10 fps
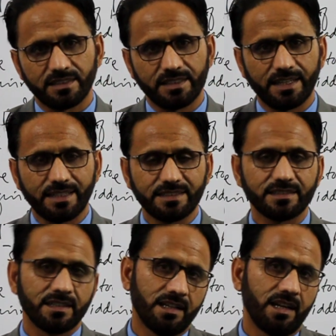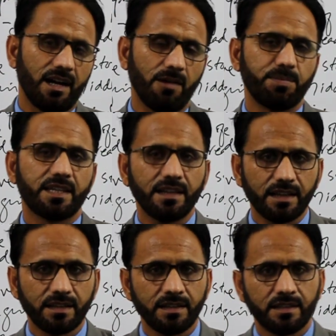There is a
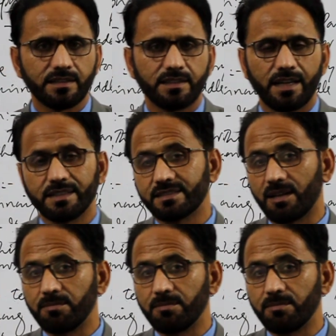beginning, there is a